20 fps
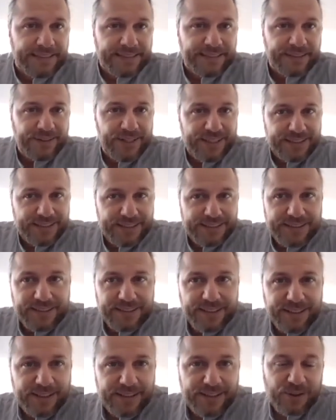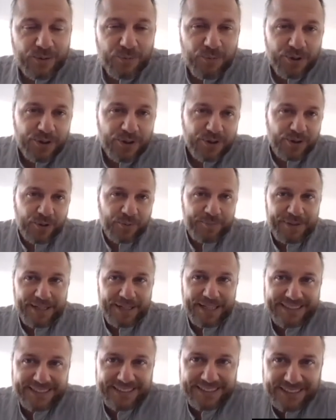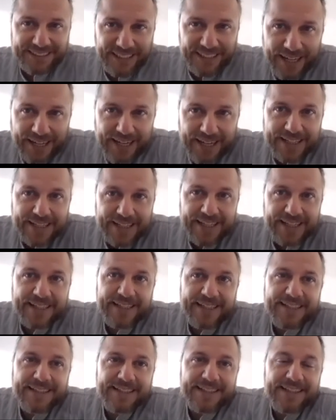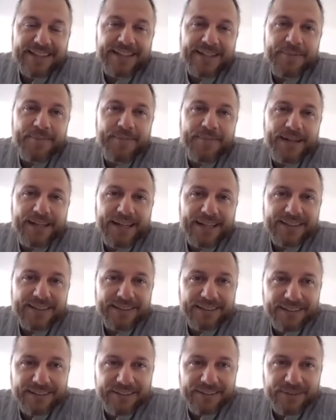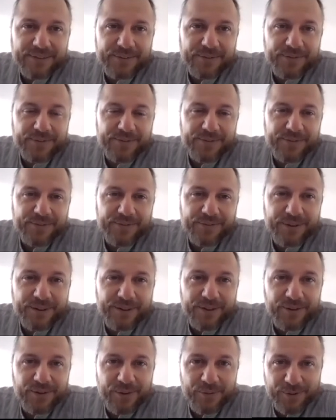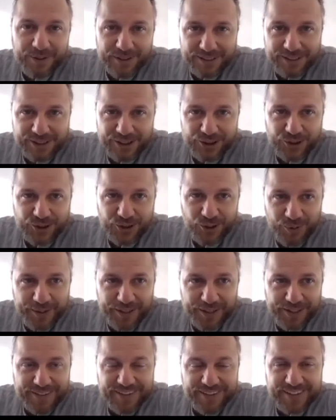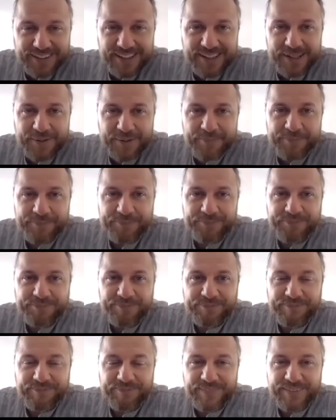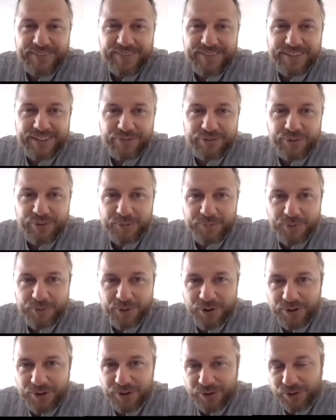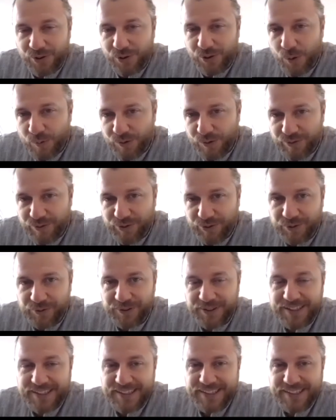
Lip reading: So this is a somewhat complex slide, and I actually really only wanted to show it to give you a broad overview.